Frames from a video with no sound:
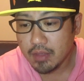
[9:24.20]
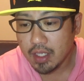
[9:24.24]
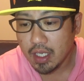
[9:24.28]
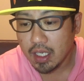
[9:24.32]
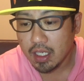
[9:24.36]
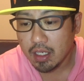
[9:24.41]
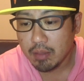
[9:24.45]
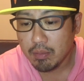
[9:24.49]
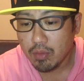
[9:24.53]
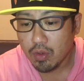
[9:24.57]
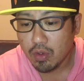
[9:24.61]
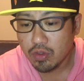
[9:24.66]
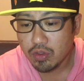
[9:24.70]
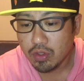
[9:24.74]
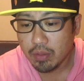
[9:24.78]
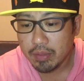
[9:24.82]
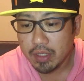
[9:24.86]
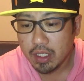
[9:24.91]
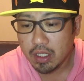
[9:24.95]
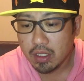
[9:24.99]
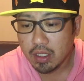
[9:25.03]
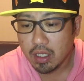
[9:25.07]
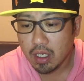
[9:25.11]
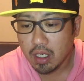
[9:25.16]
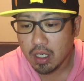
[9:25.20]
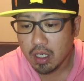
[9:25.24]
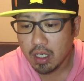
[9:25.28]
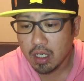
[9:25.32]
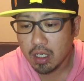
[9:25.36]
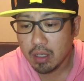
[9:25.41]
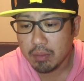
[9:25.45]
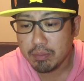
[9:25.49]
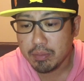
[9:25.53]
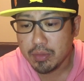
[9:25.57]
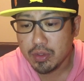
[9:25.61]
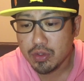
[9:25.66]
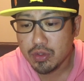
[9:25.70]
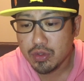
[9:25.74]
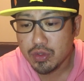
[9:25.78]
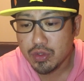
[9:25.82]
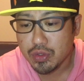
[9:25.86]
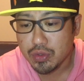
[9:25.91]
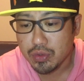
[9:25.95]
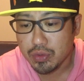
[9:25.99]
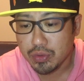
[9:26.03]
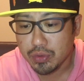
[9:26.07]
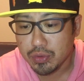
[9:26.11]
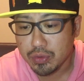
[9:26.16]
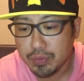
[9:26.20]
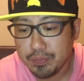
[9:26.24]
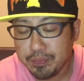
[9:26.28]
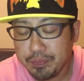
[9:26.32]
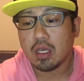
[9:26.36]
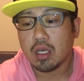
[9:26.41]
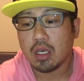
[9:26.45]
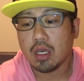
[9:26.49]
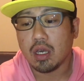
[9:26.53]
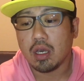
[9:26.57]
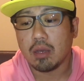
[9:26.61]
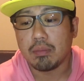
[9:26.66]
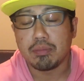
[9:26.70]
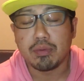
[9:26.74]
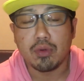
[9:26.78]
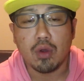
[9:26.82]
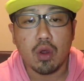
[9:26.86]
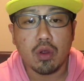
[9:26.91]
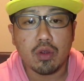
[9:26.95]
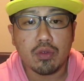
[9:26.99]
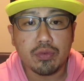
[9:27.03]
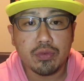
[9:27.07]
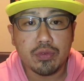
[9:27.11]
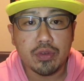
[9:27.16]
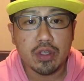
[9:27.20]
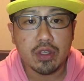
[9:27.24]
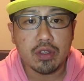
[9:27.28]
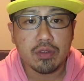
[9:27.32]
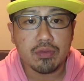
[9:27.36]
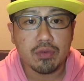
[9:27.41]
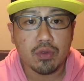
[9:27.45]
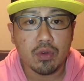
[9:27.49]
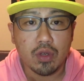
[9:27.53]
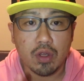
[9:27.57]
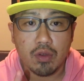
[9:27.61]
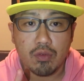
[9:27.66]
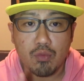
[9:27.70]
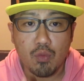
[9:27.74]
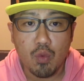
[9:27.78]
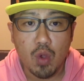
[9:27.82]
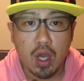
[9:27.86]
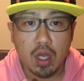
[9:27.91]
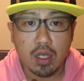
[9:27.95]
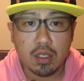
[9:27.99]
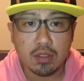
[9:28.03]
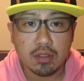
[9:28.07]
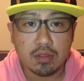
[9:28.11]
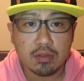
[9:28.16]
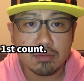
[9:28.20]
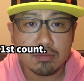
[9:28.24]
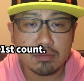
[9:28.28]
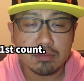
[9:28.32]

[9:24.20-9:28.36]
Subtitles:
And most of the time Mewtwo broke free for the one